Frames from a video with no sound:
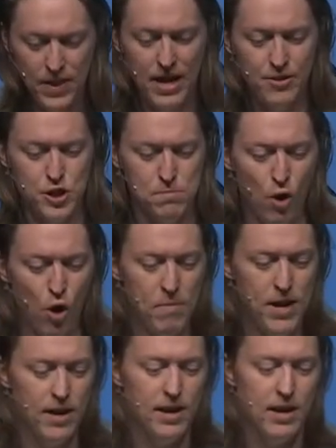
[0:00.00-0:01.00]
In this
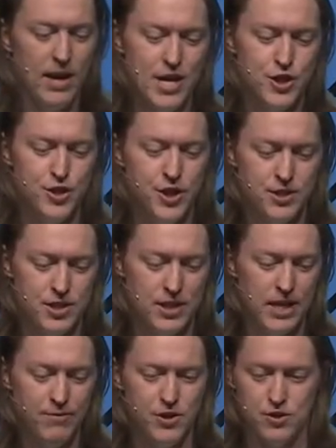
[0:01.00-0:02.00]
moment, as Jesus
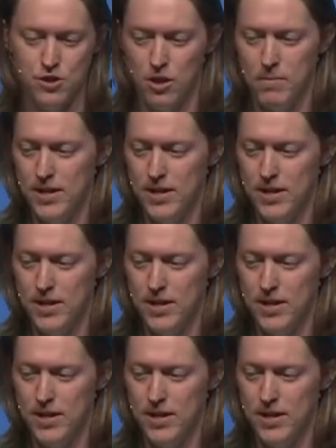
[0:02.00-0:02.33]
gives his sermon,